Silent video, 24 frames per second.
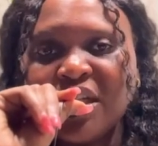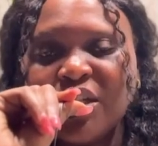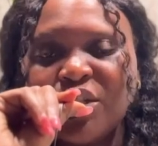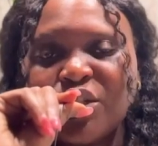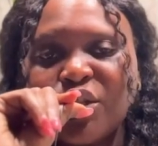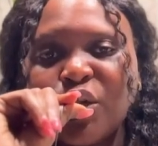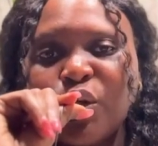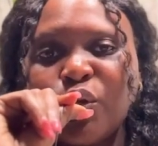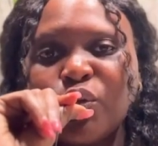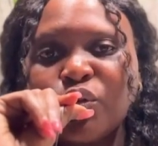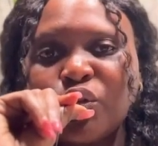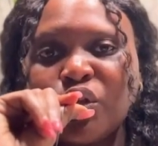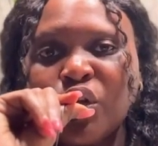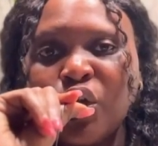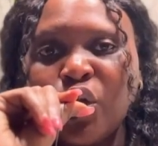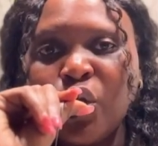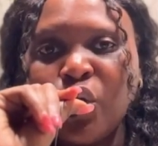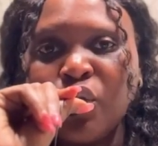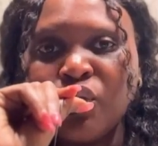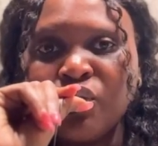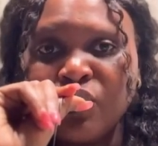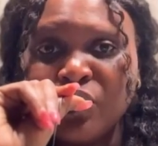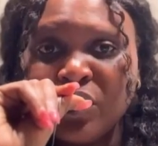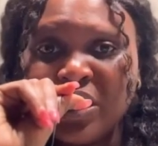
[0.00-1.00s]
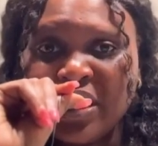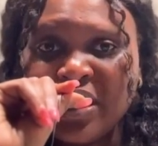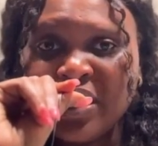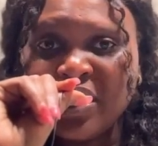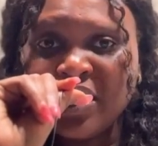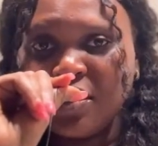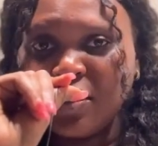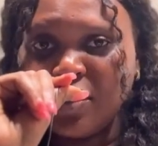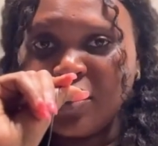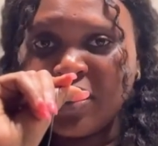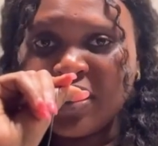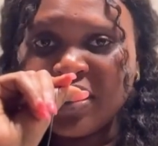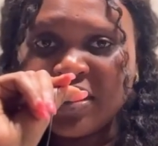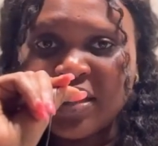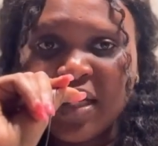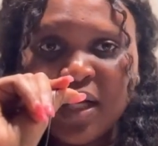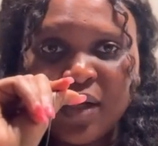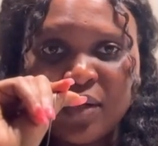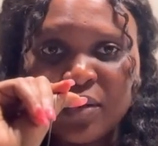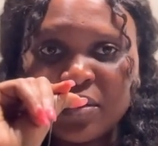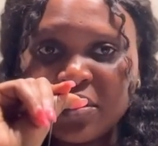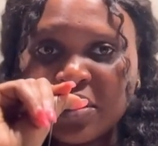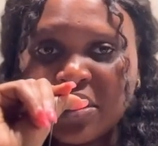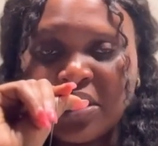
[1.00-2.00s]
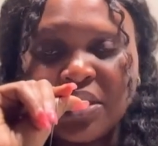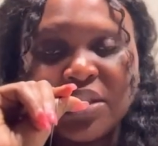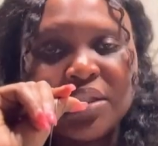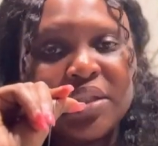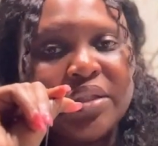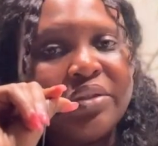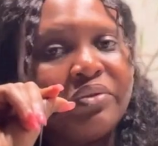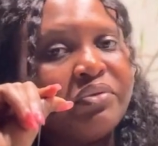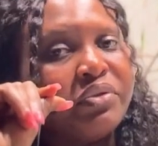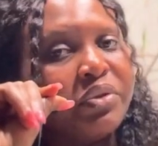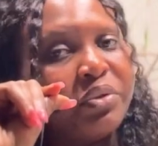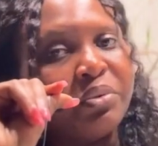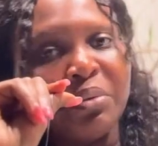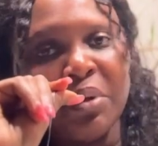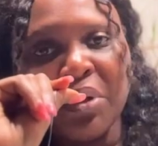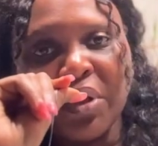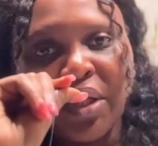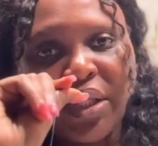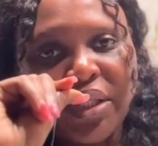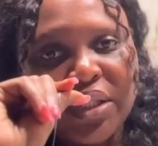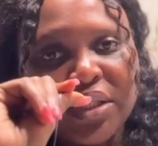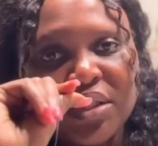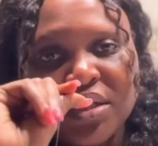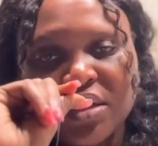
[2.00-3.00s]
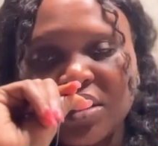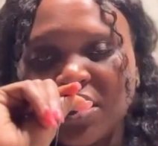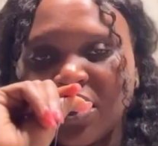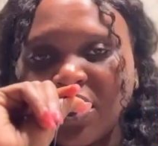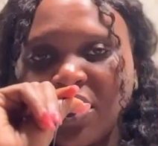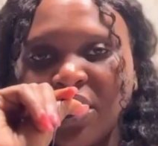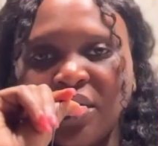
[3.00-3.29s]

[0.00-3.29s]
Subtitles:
It's called Lawfully. You can download it if you want.